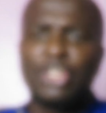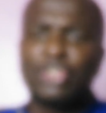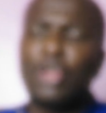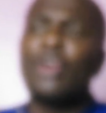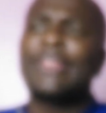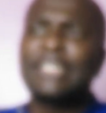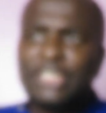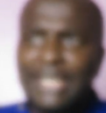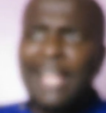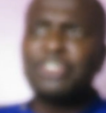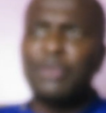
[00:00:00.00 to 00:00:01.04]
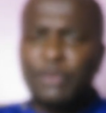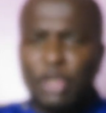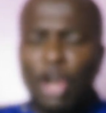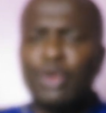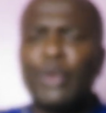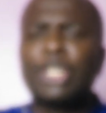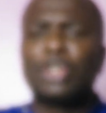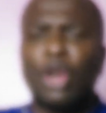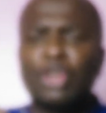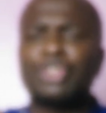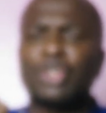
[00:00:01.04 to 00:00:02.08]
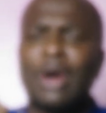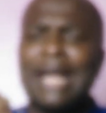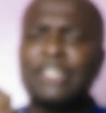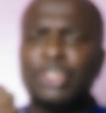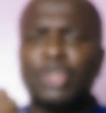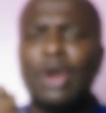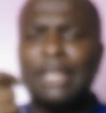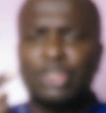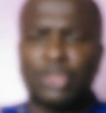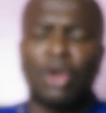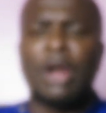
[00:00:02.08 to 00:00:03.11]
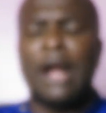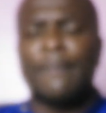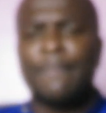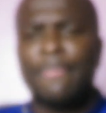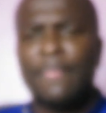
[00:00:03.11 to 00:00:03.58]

So the church of God will grow stronger, stronger, stronger.